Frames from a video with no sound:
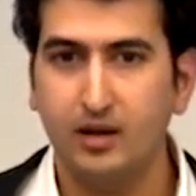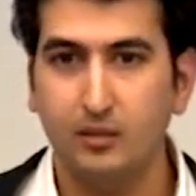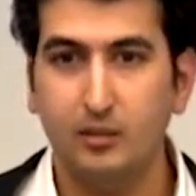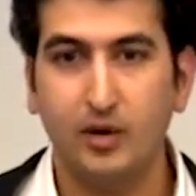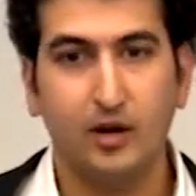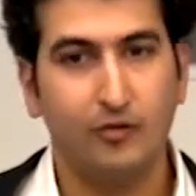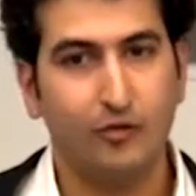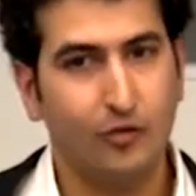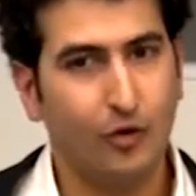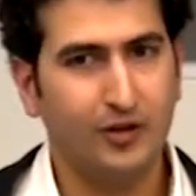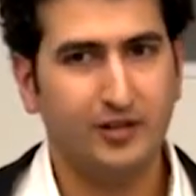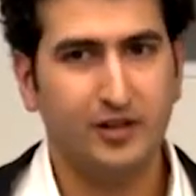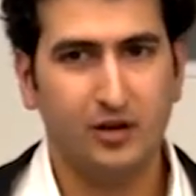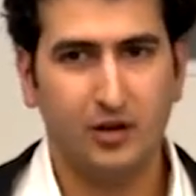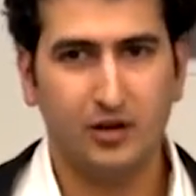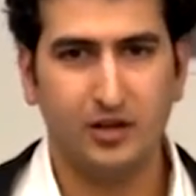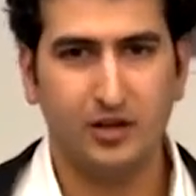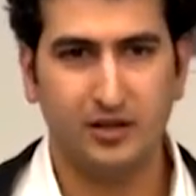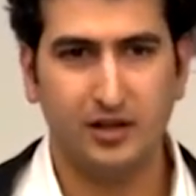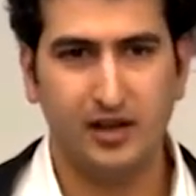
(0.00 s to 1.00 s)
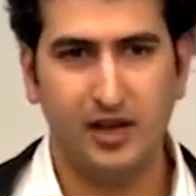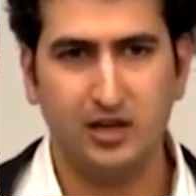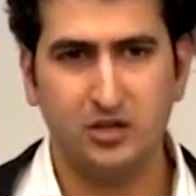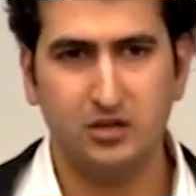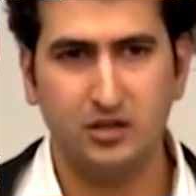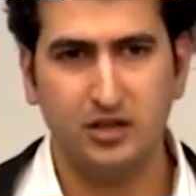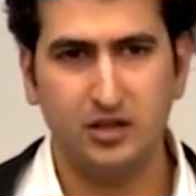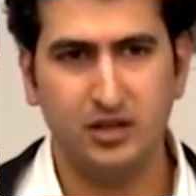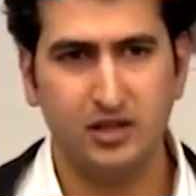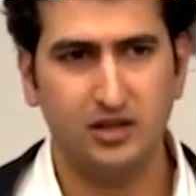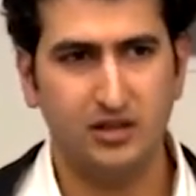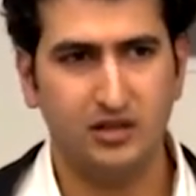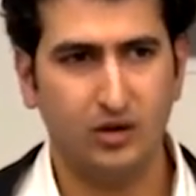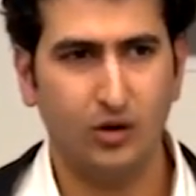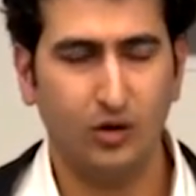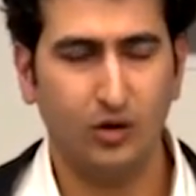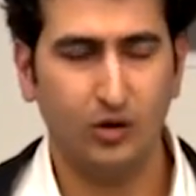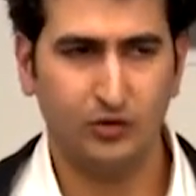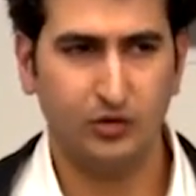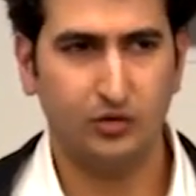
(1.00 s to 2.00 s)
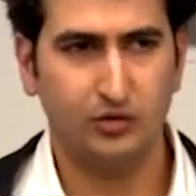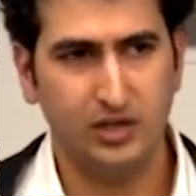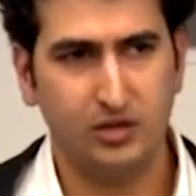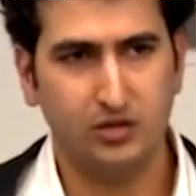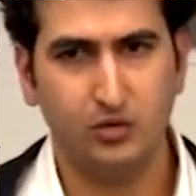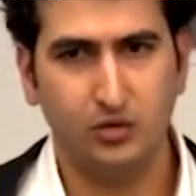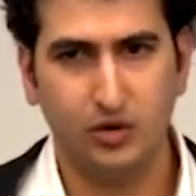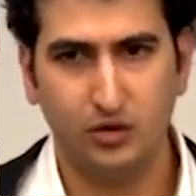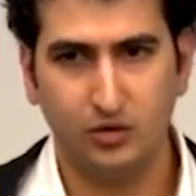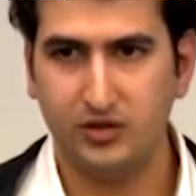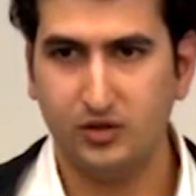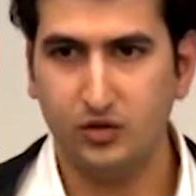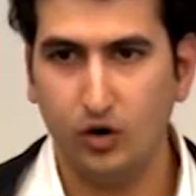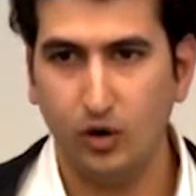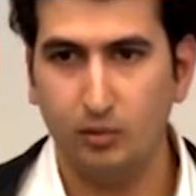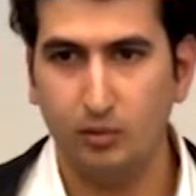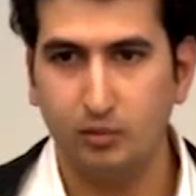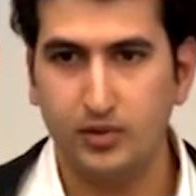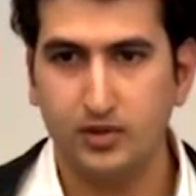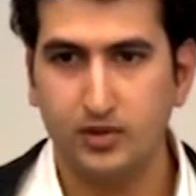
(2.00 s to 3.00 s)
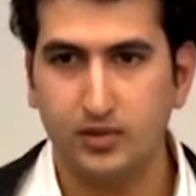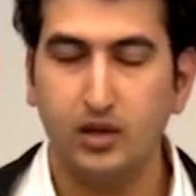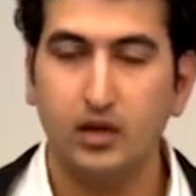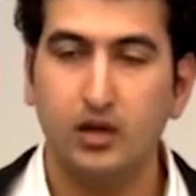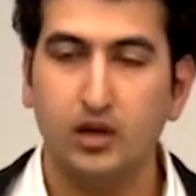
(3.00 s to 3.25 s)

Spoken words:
but of course they actually also need to grow these crops.